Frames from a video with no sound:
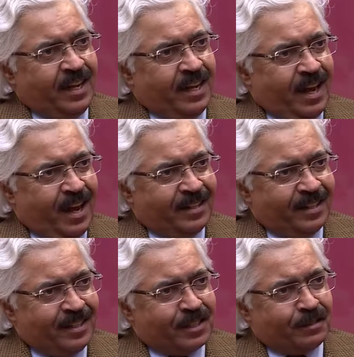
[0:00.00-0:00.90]
and the
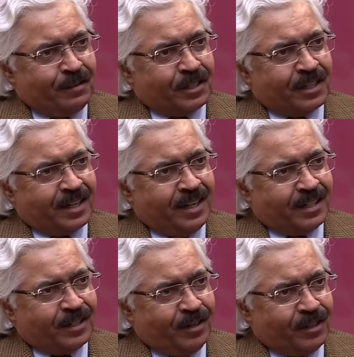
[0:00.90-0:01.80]
interventional
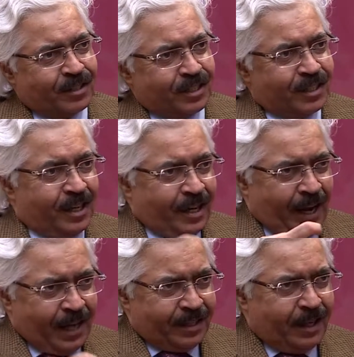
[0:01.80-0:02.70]
cardiologists
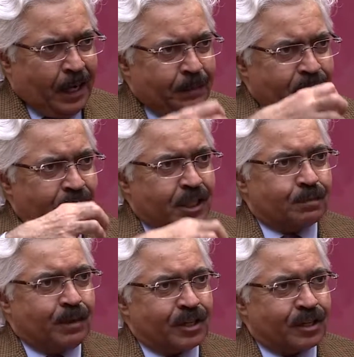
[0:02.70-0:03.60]
and the imaging
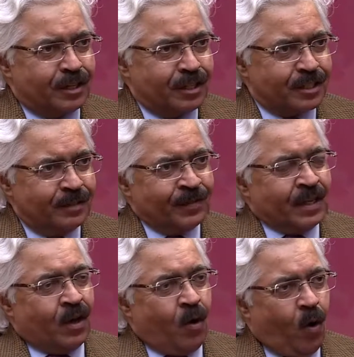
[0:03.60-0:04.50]
specialists
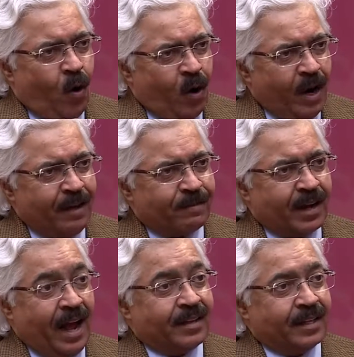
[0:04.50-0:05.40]
all have
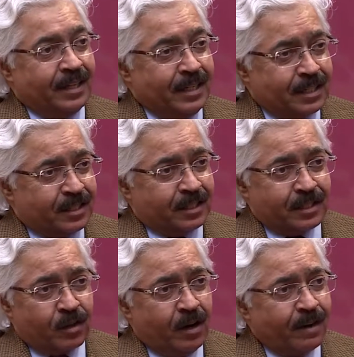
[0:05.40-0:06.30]
and the
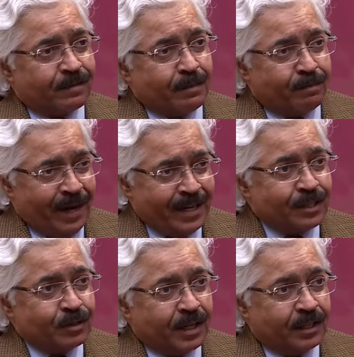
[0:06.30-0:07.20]
anesthetists all have combined
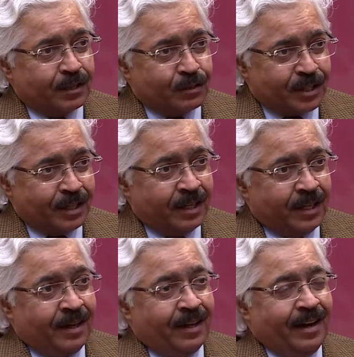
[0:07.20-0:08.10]
together to say
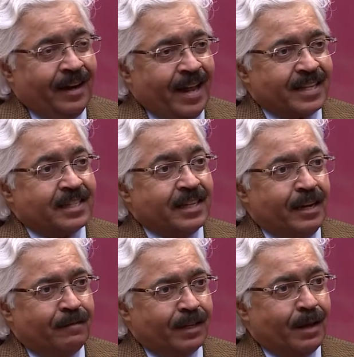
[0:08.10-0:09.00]
let's
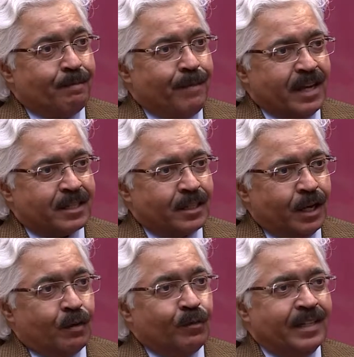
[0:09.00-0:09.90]
deliver the best
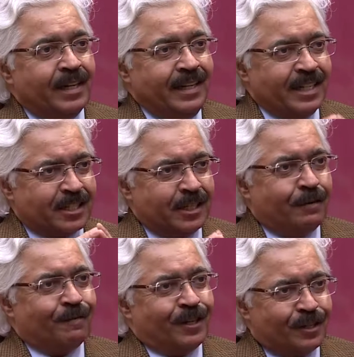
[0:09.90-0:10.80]
with the least
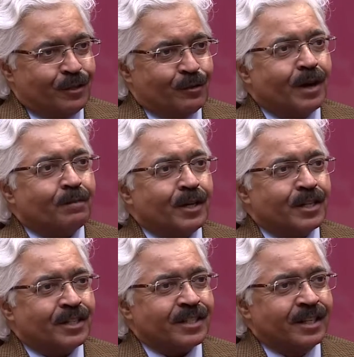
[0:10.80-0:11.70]
invasion to our
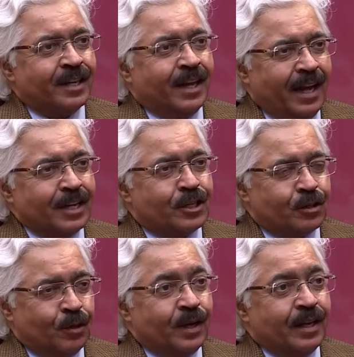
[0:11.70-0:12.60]
patients True. and
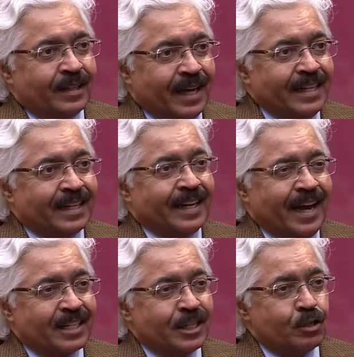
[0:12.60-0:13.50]
show that he can
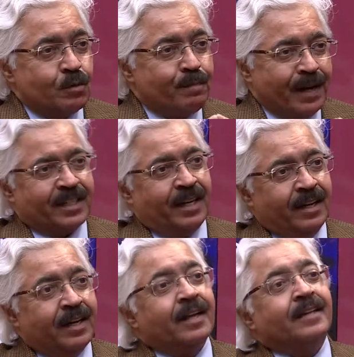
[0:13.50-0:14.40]
actually do
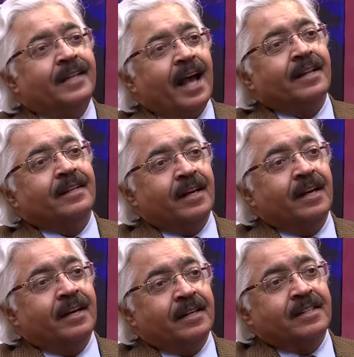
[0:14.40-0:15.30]
better than the,